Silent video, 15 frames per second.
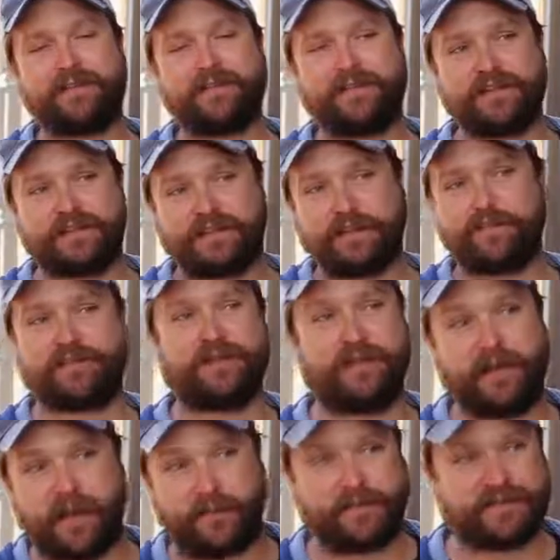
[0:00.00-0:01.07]
So the stems
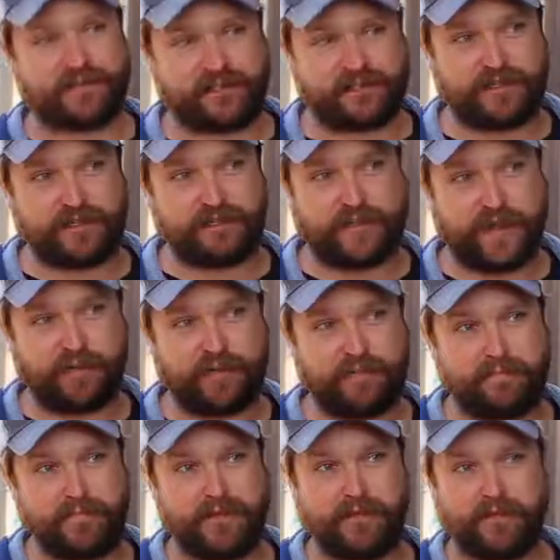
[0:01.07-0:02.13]
really help us achieve that. We
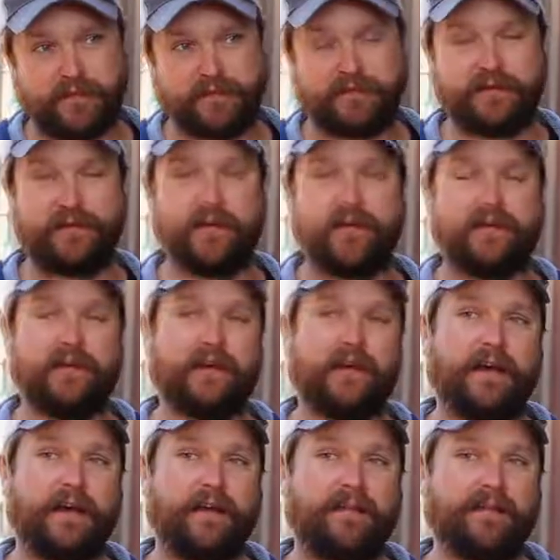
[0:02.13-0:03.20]
build
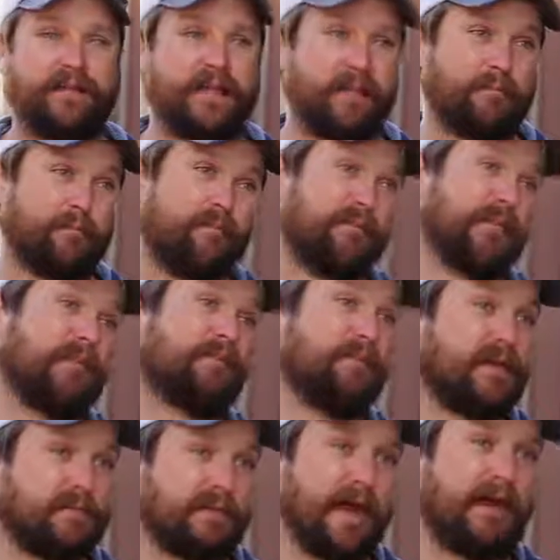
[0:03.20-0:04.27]
that big
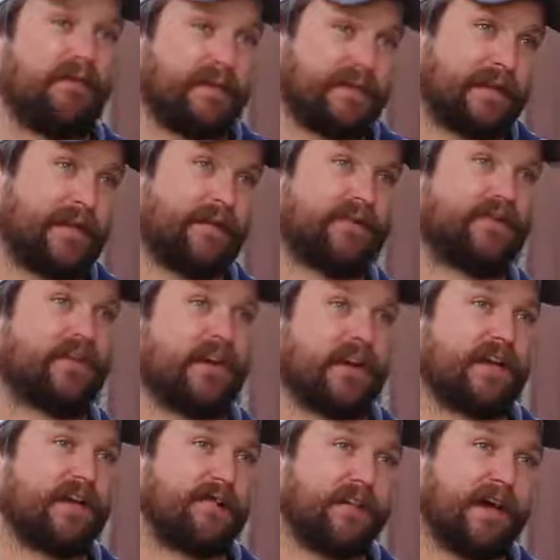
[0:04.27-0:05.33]
mid-palate that I was
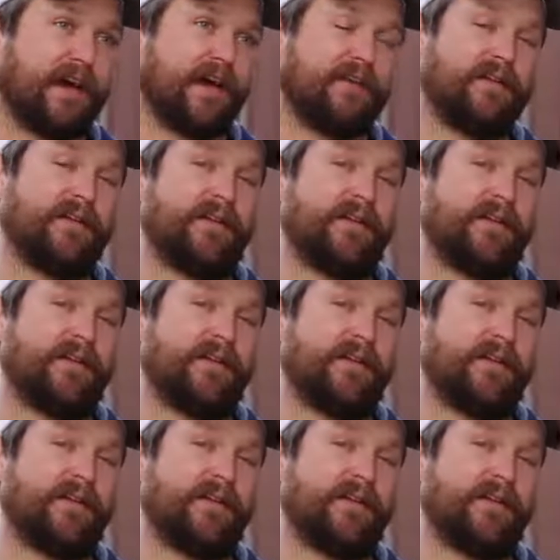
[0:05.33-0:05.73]
talking about.